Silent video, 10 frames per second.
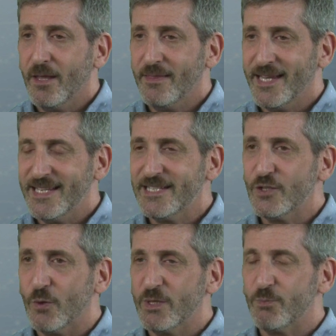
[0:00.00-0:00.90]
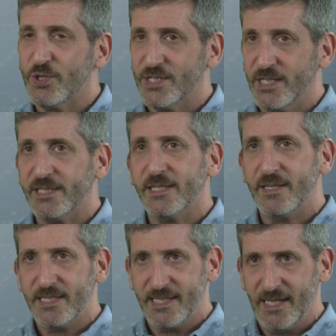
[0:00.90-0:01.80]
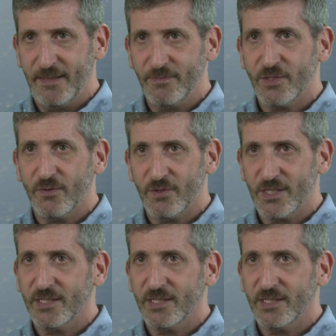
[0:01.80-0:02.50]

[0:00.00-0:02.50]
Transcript: that isn't always precisely the same. So there's